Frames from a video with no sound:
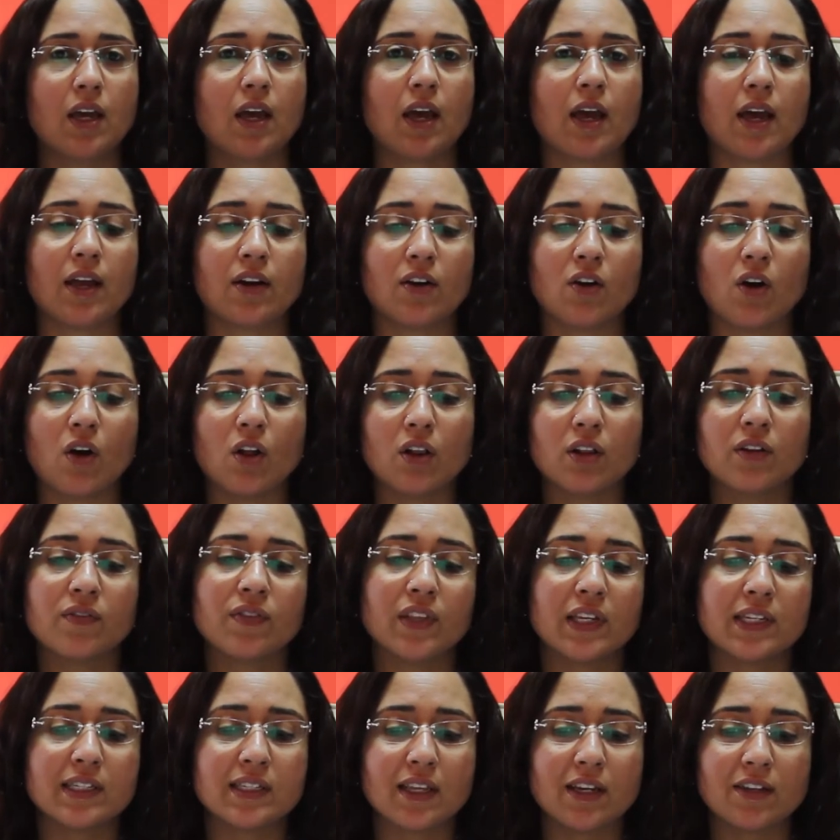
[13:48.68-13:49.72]
and all of
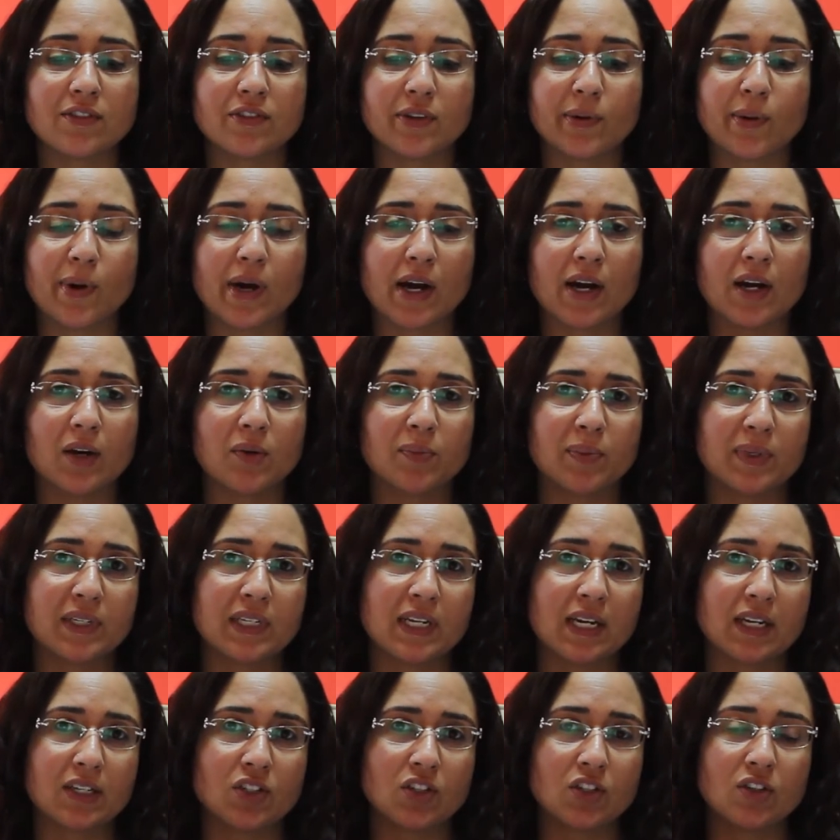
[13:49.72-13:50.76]
these things require
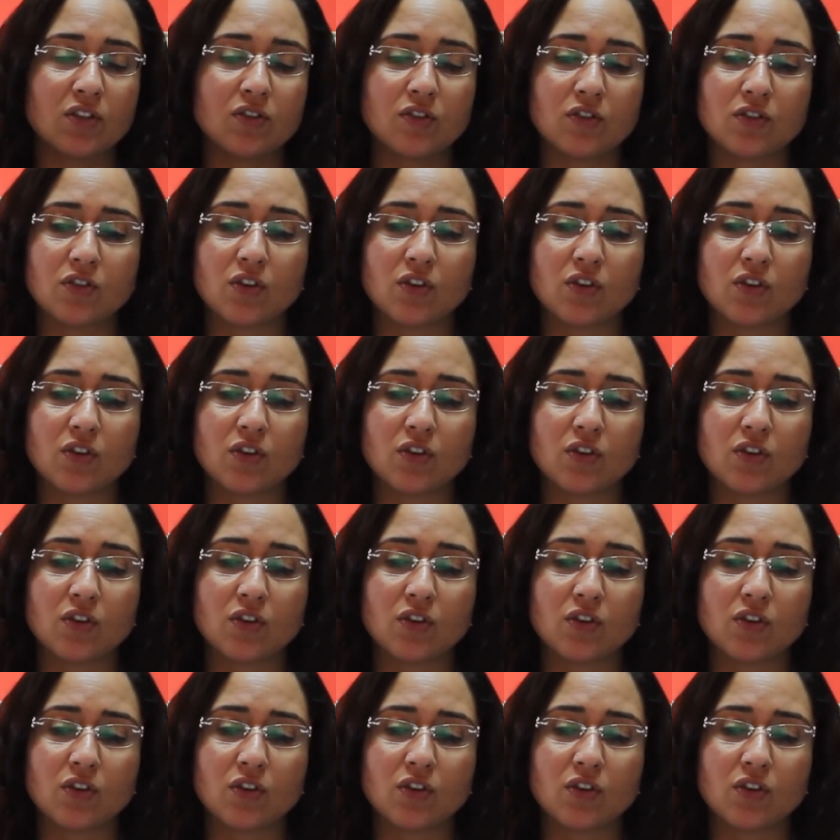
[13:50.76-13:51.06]
protection.